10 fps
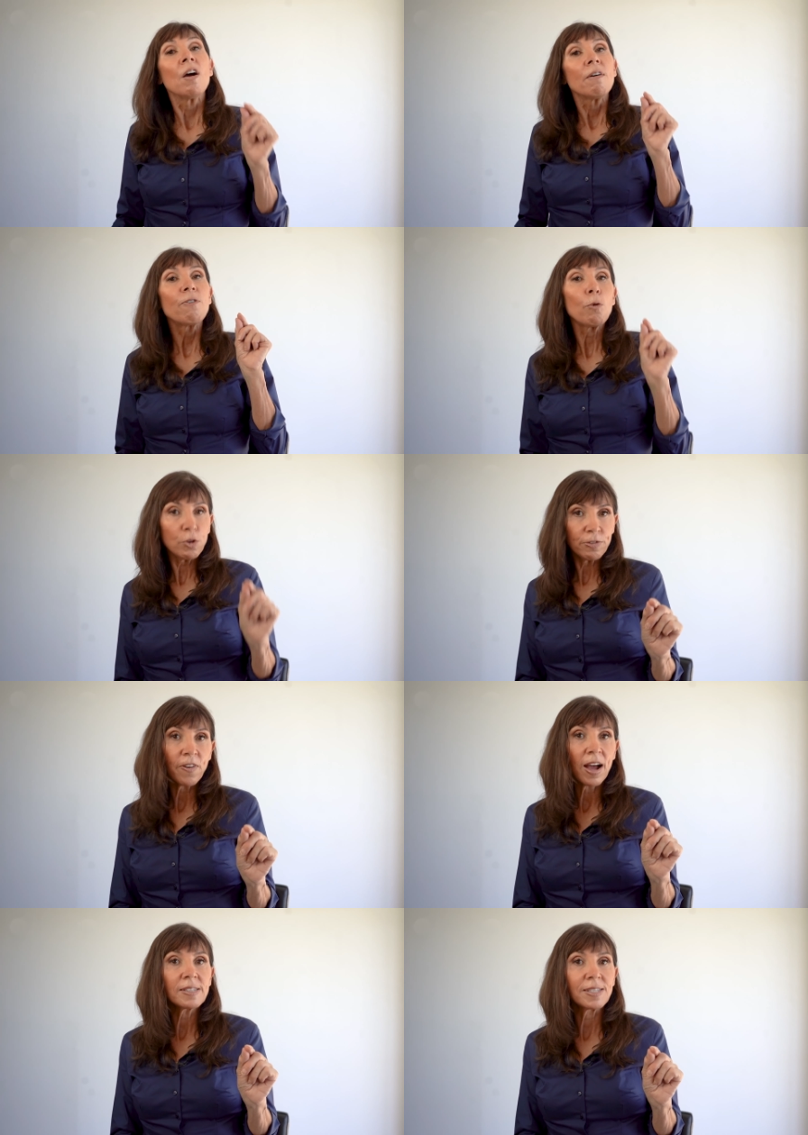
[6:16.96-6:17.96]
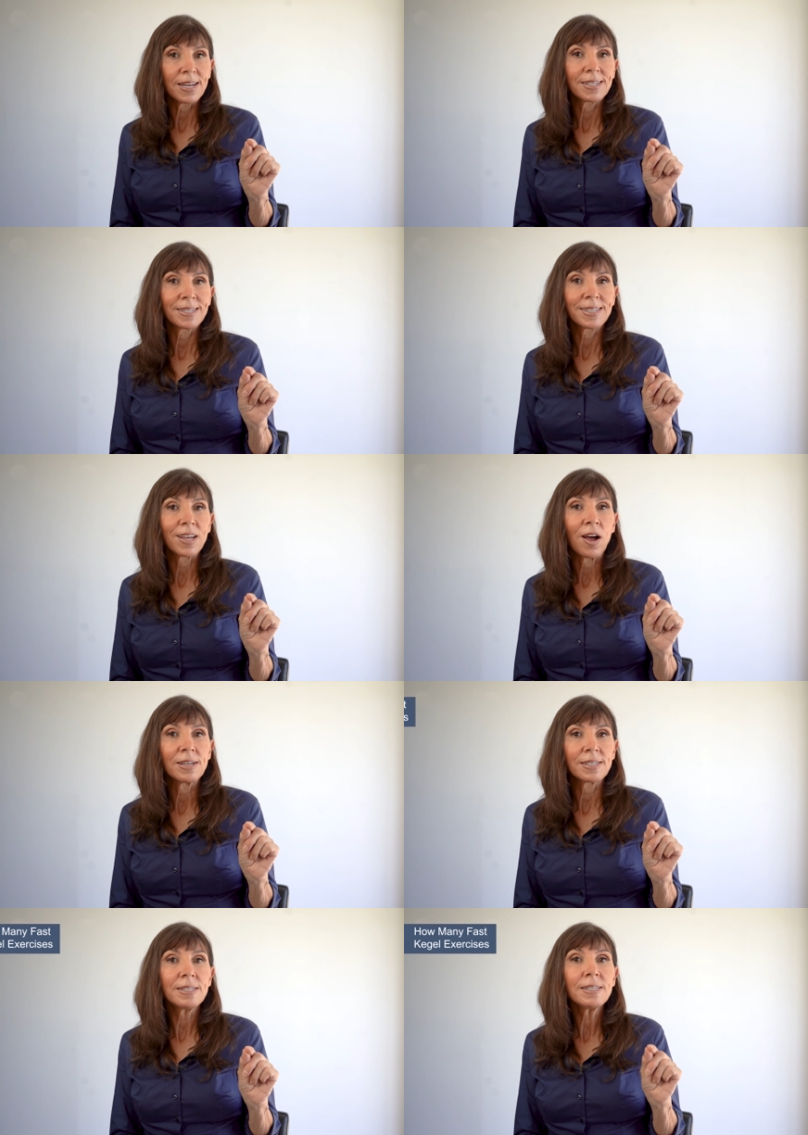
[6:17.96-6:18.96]
For your fast
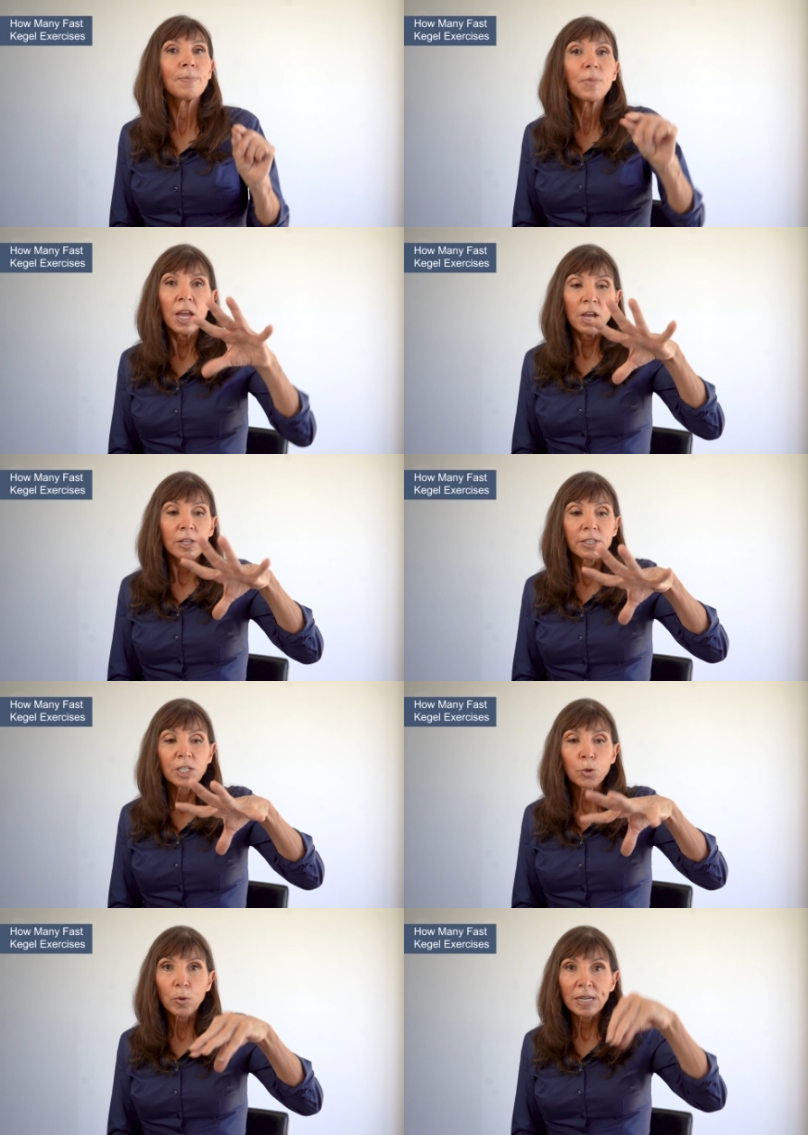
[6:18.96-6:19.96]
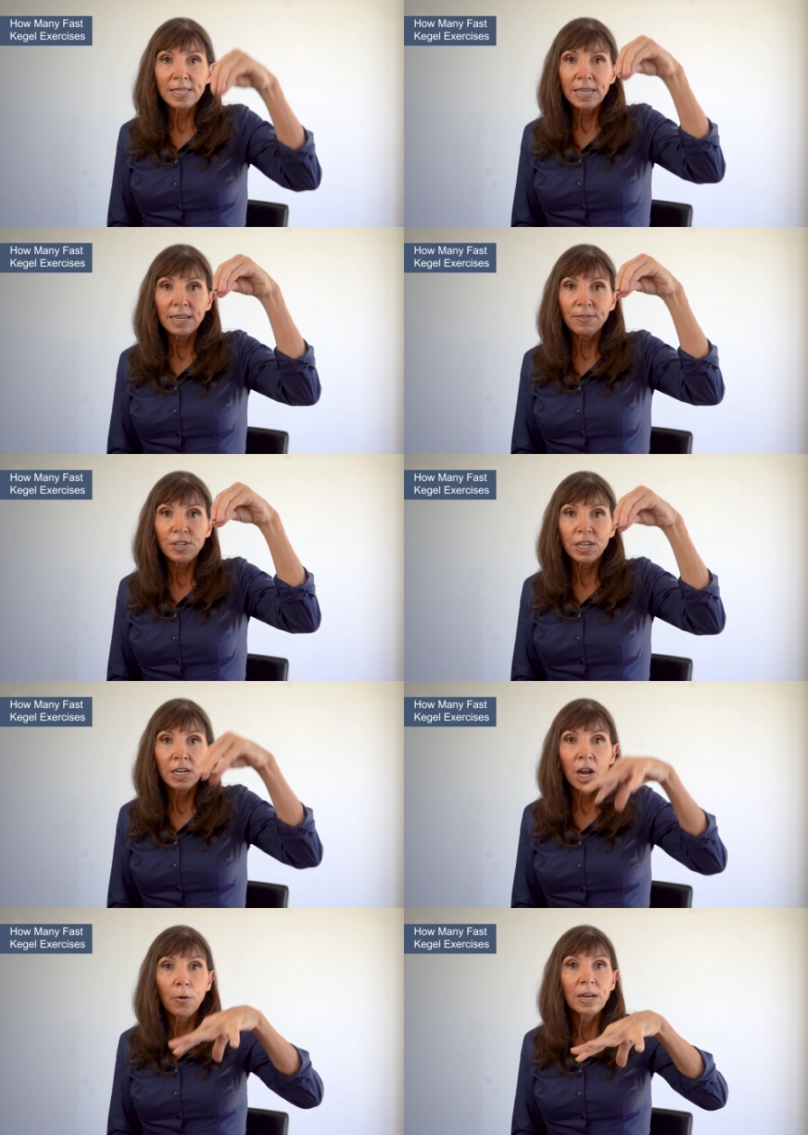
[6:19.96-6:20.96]
exercises, squeezing and lifting
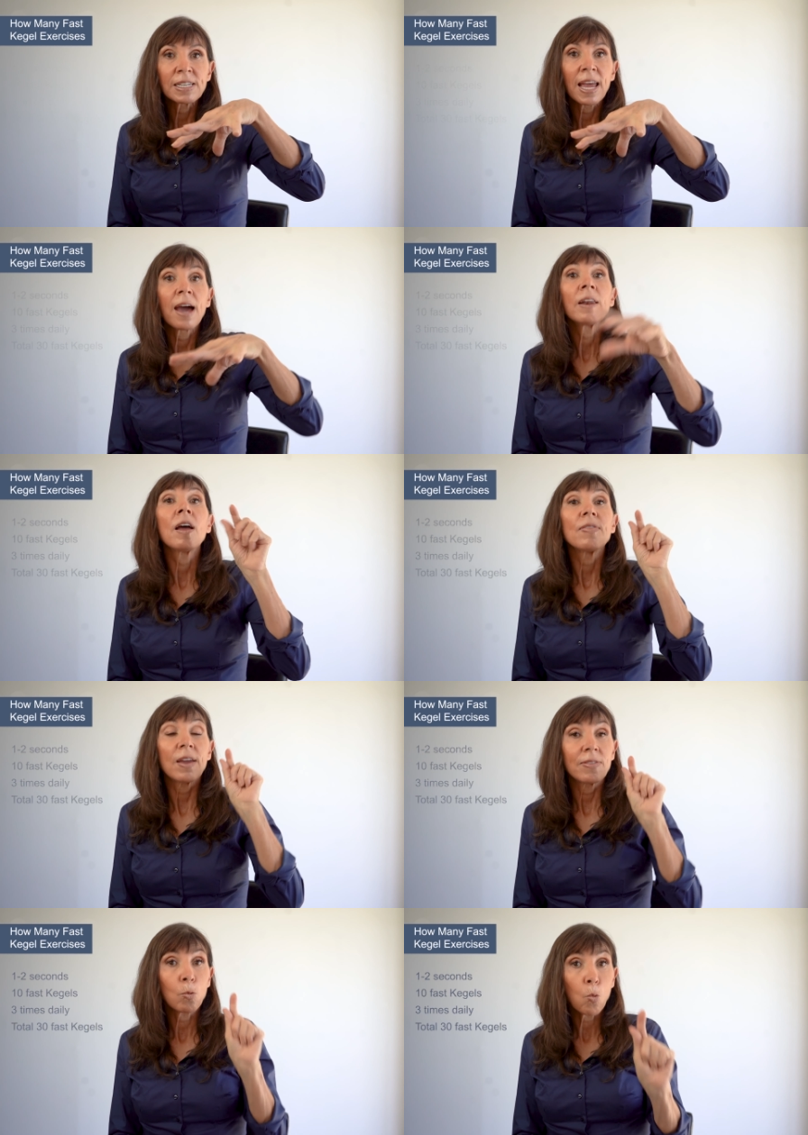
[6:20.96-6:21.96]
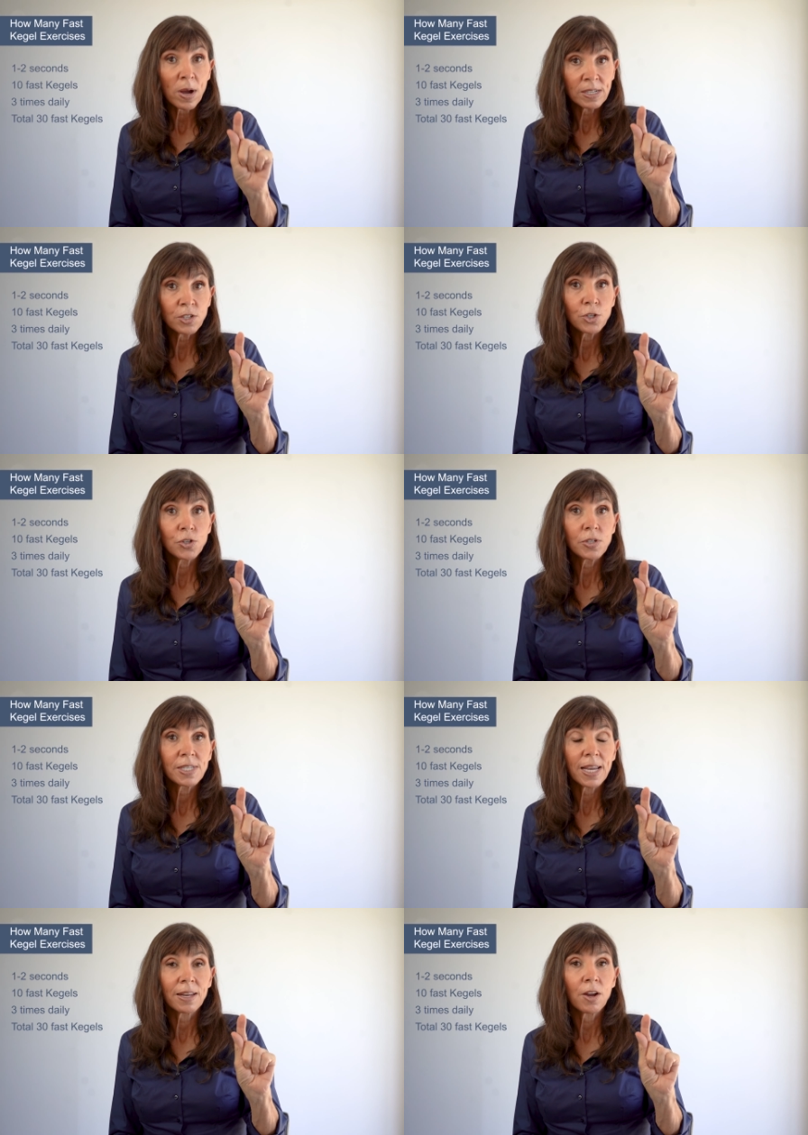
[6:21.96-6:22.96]
and lowering down, they're the 1 to 2
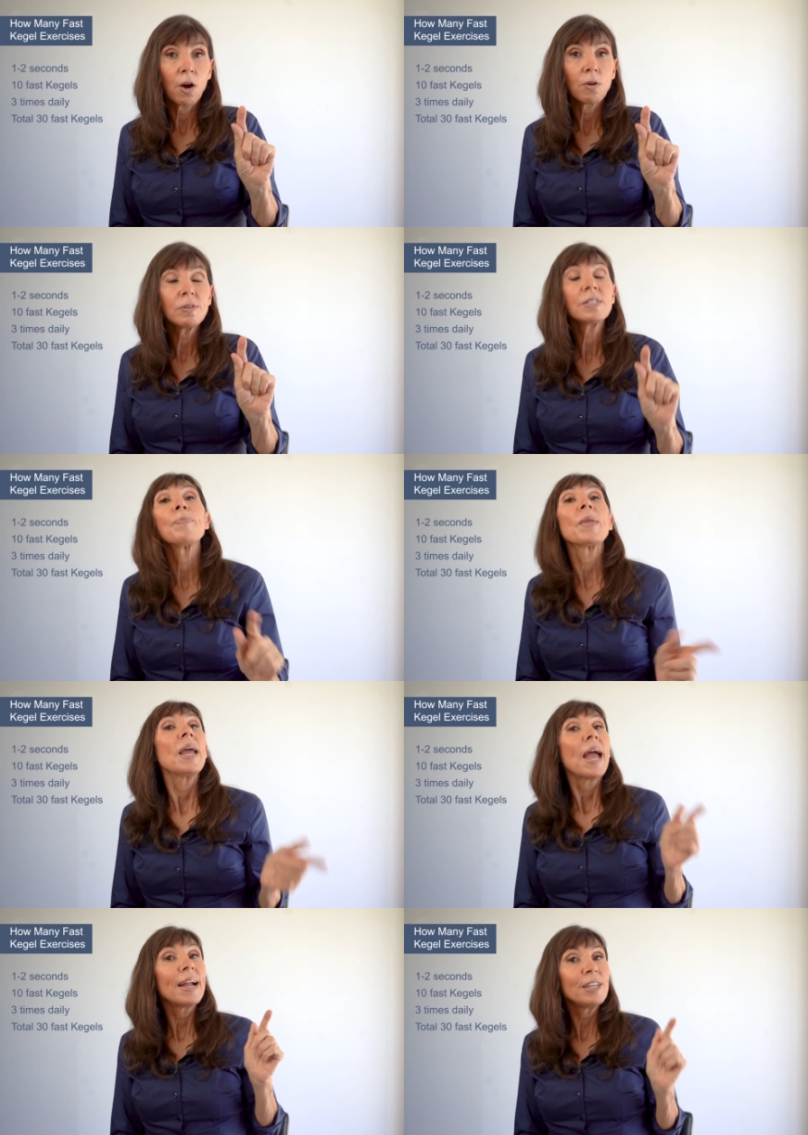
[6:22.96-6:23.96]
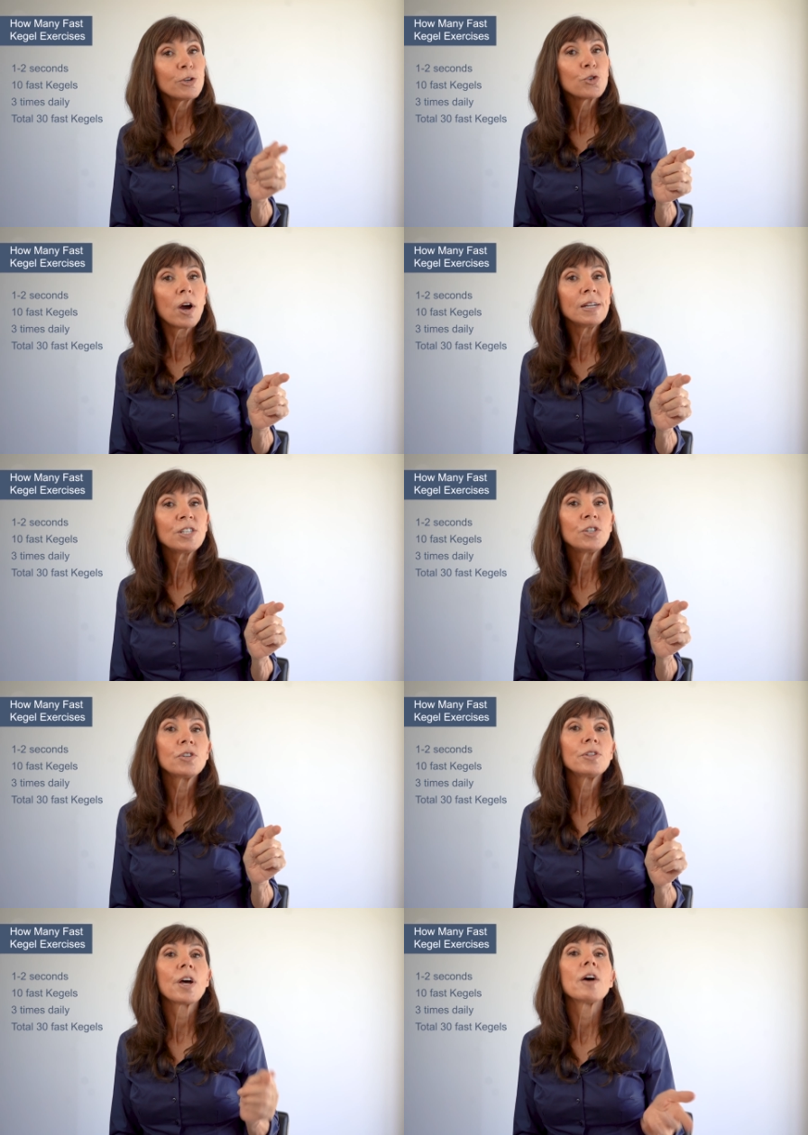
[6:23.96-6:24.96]
second holds, and you're trying to
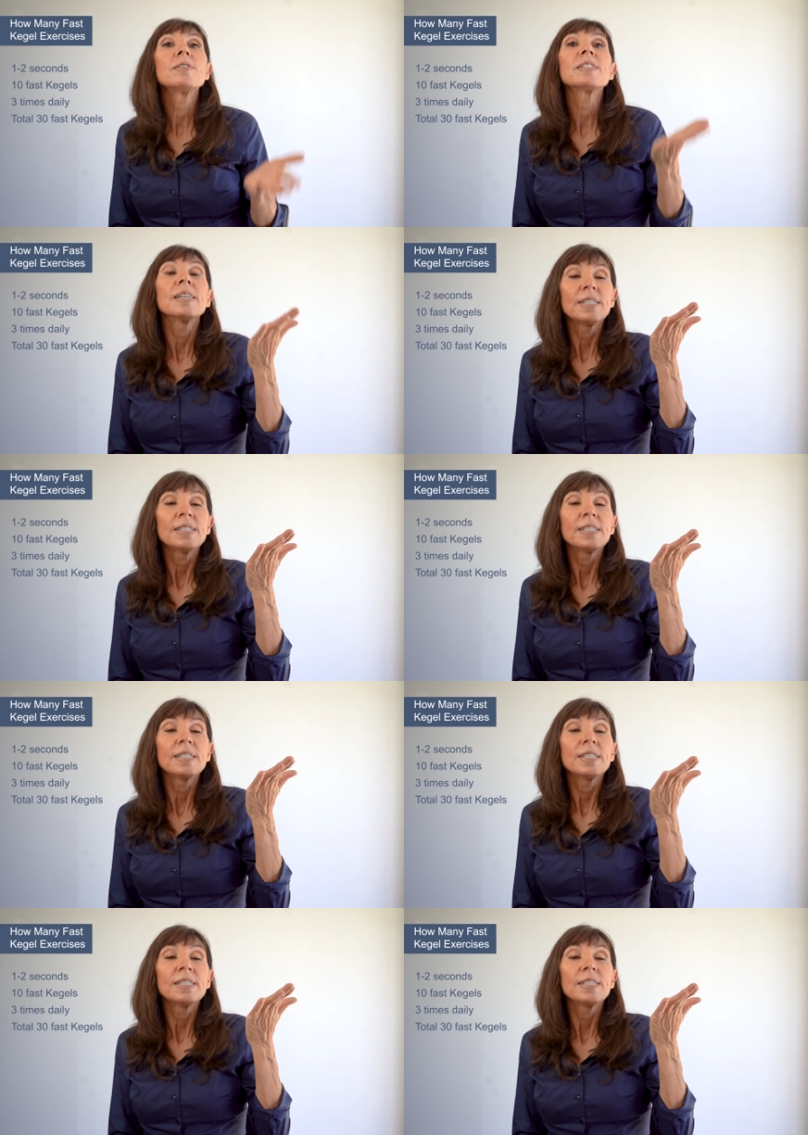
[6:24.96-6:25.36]
do those